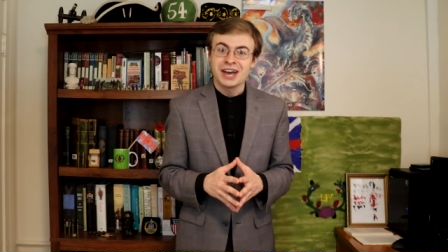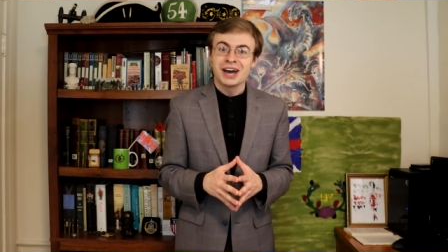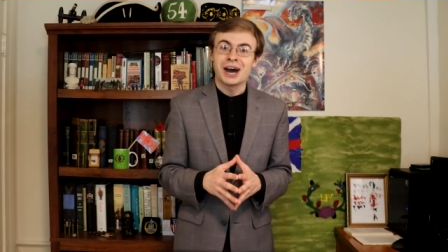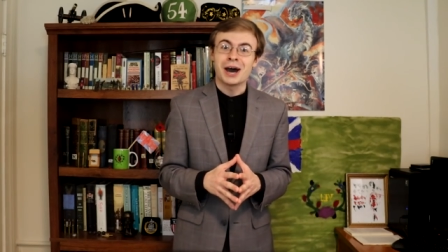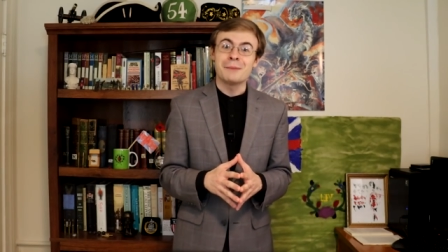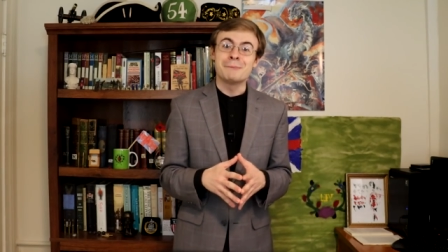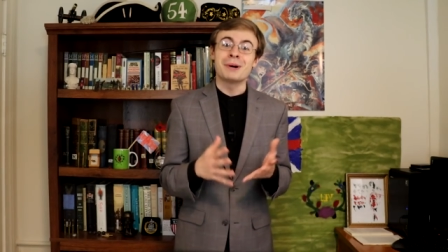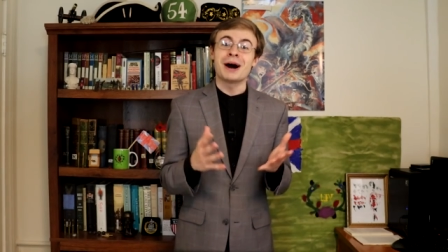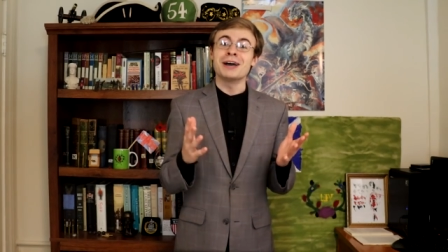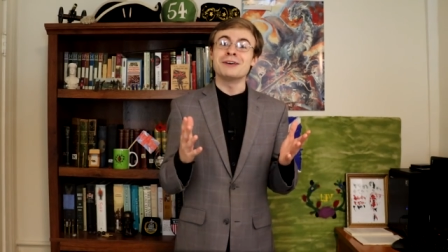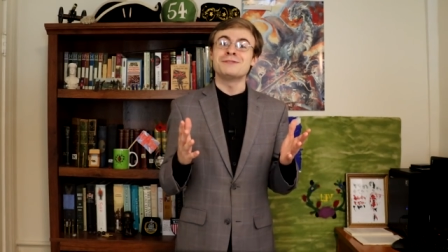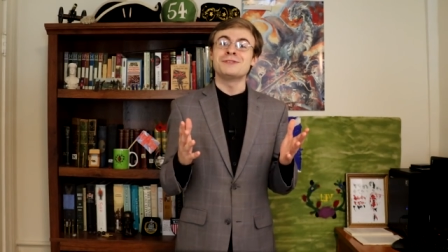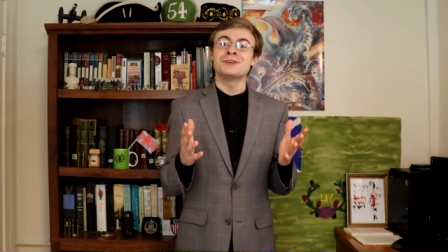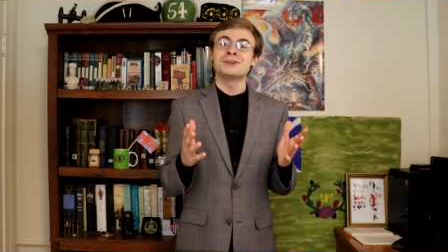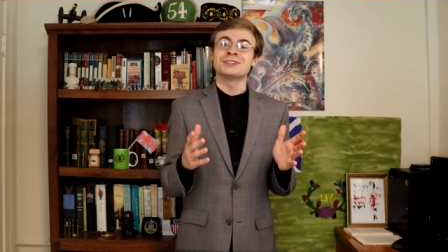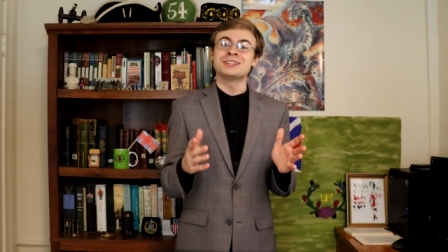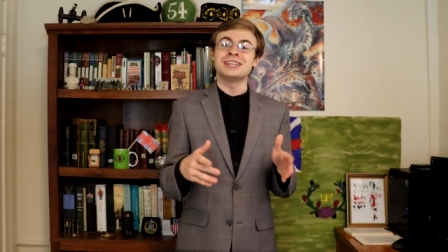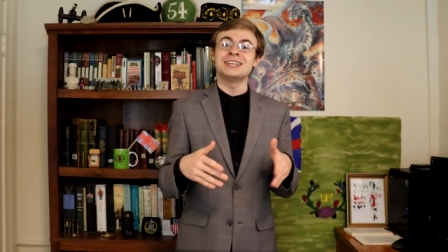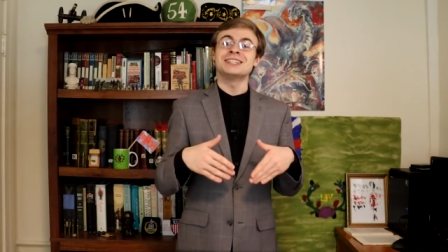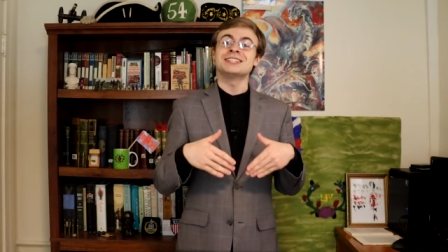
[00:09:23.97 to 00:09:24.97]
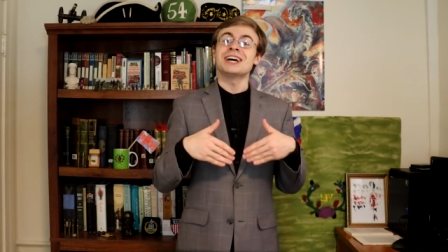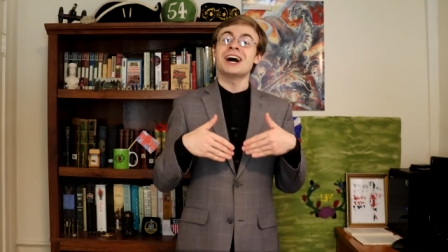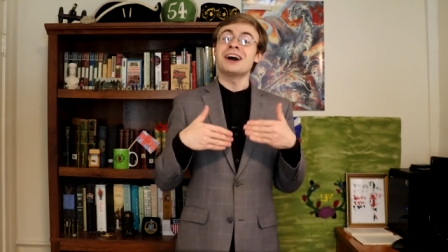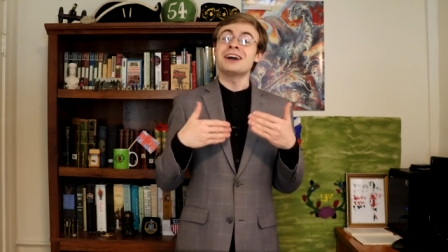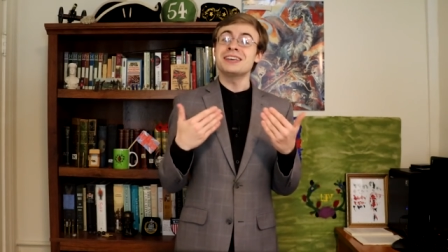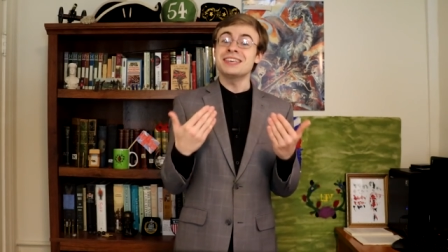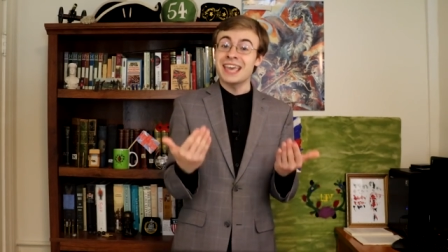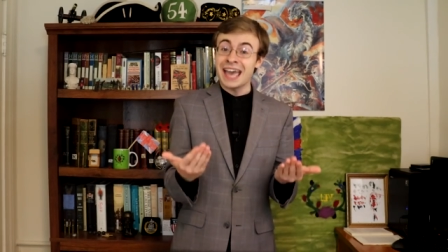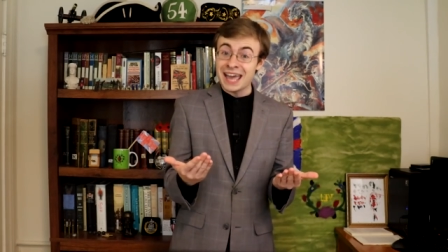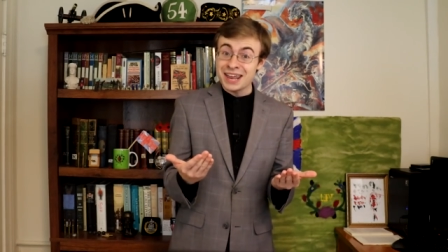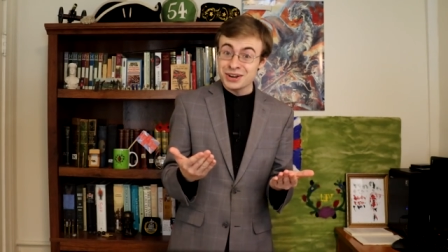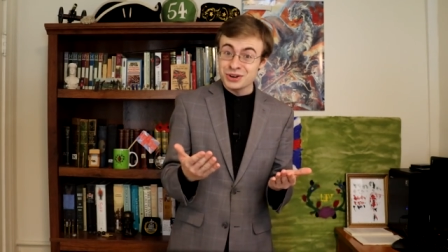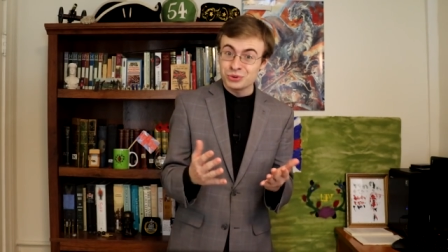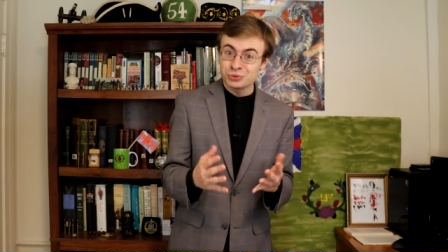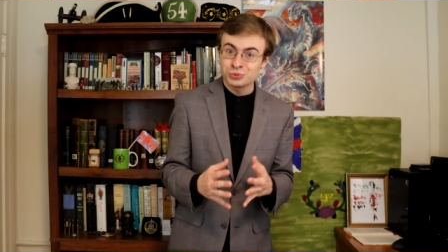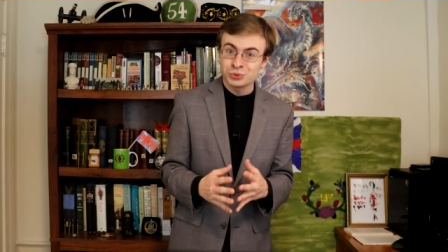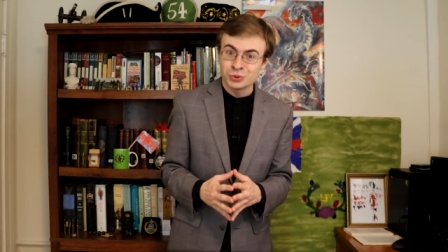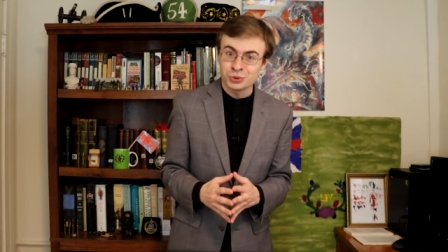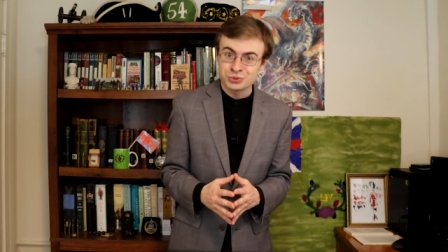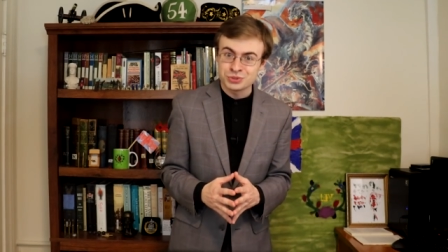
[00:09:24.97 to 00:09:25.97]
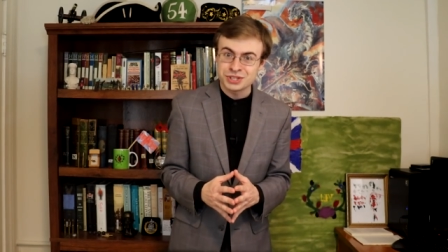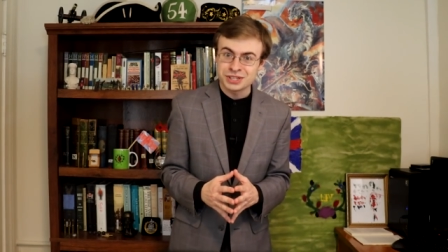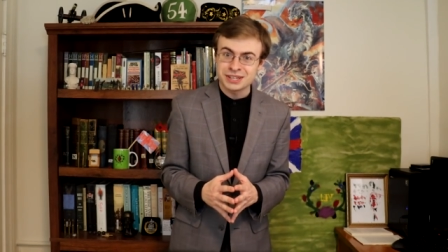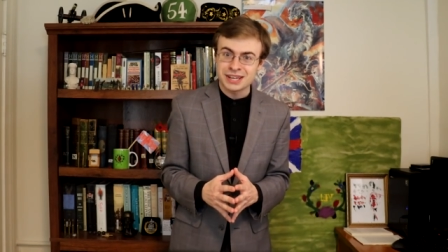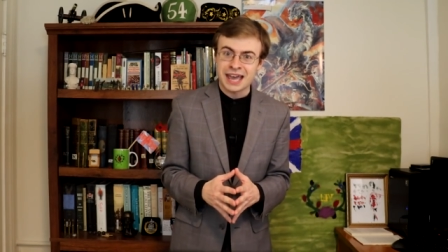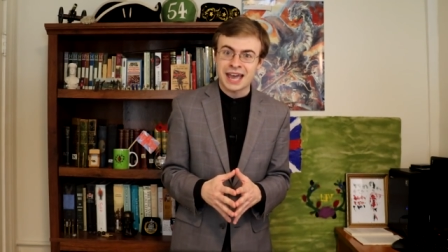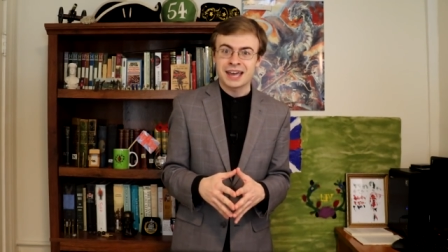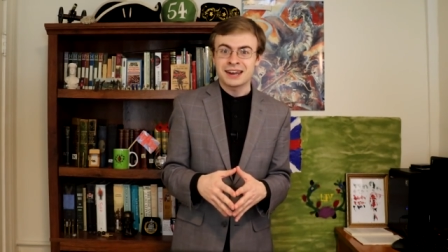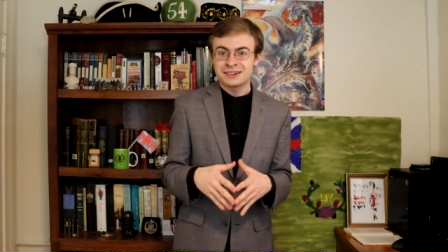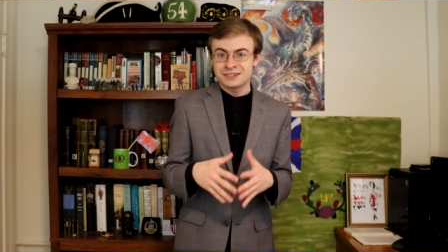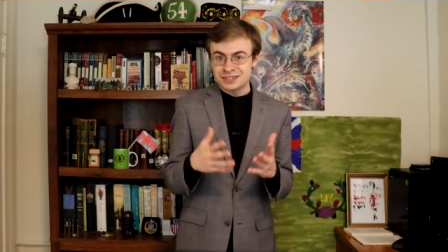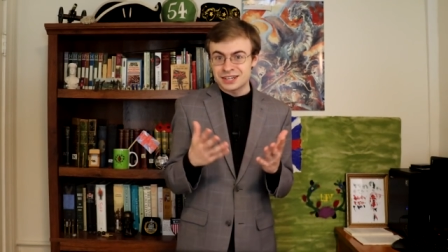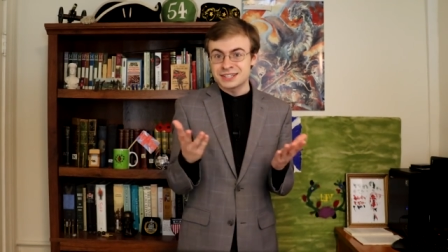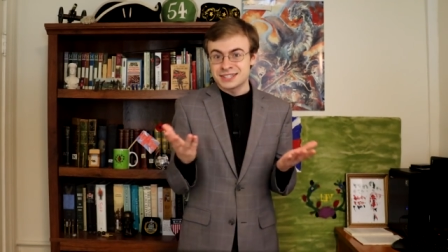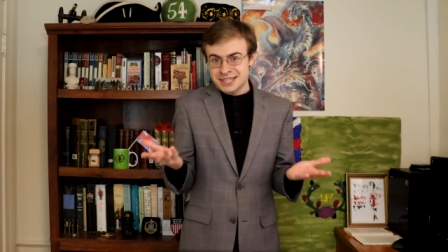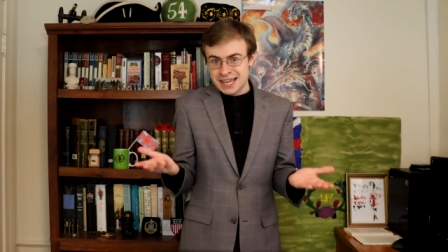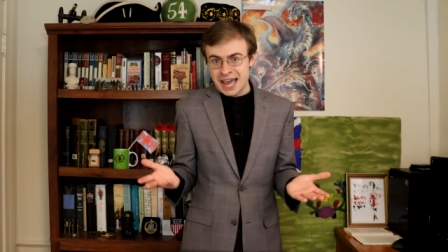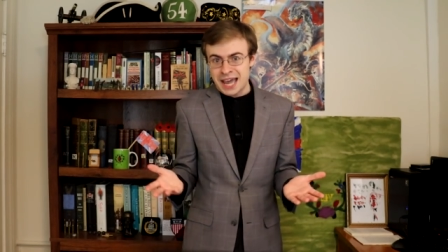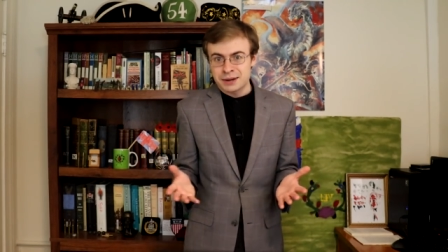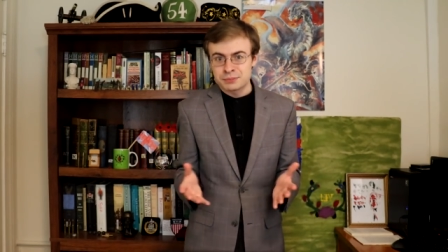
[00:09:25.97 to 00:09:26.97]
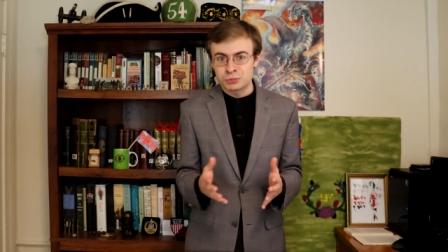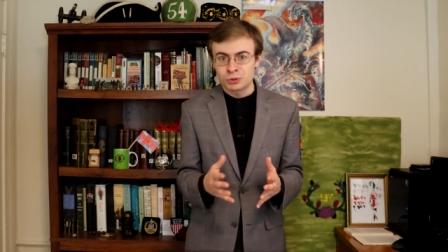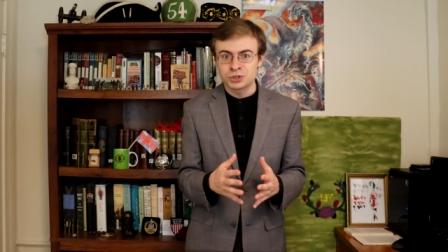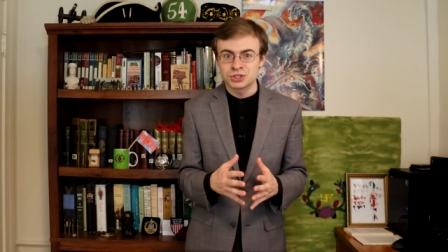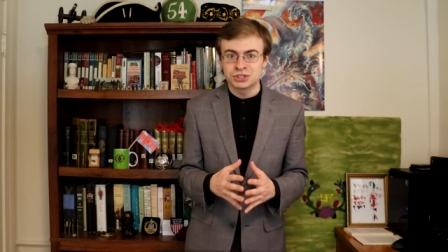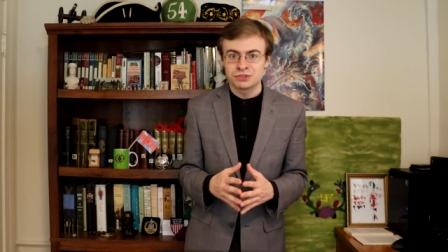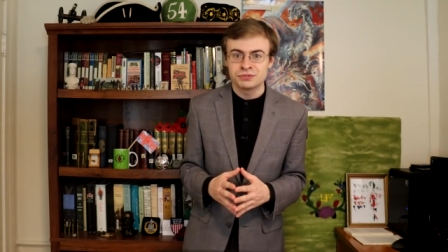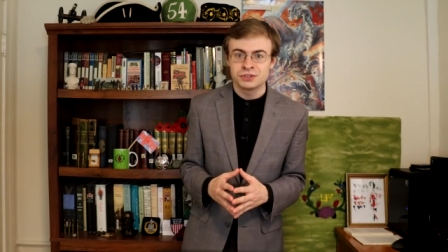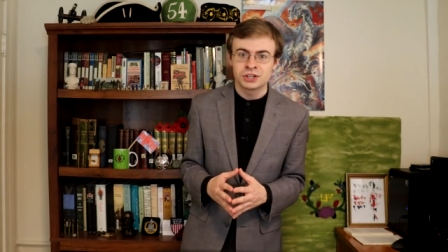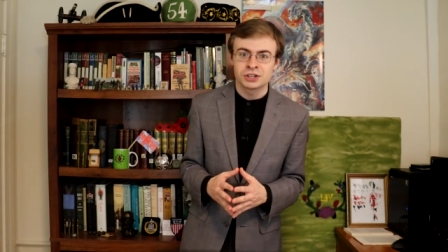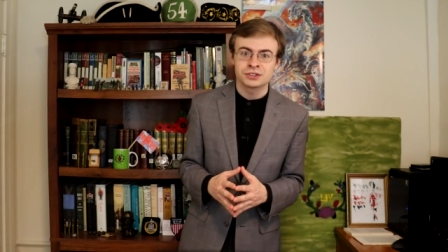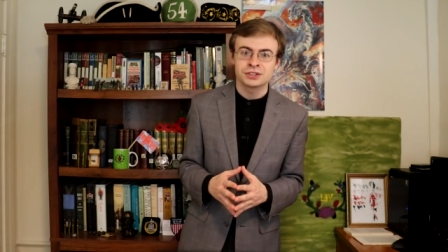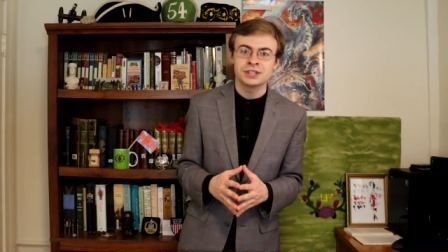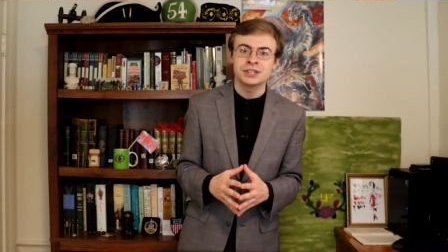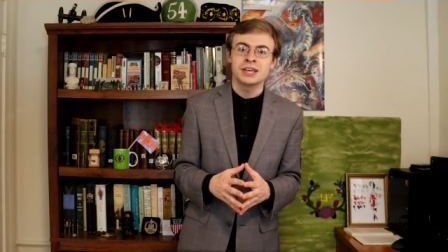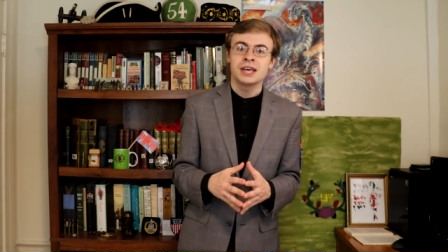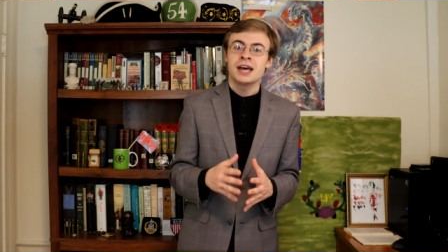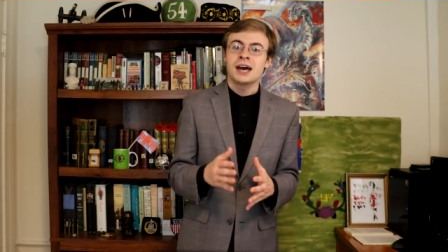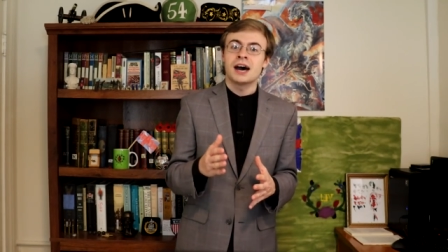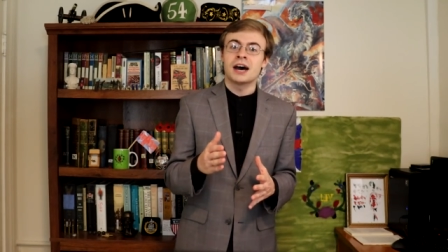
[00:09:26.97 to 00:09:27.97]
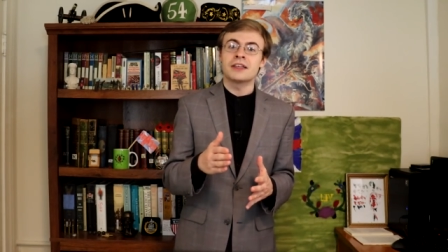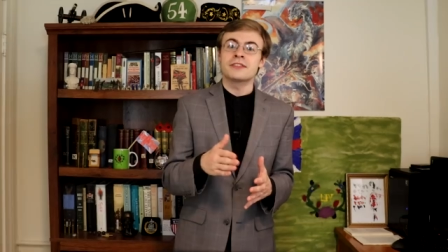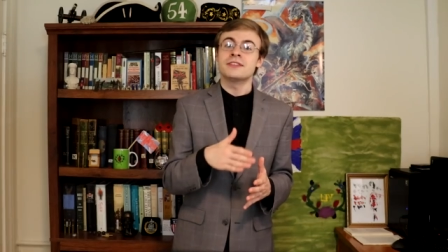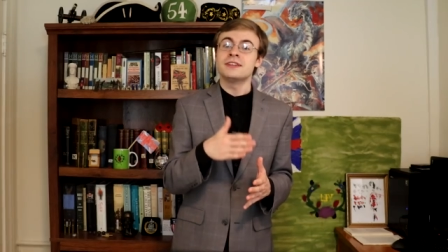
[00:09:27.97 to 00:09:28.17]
uh, Byfield is again wounded and a tad more severely uh,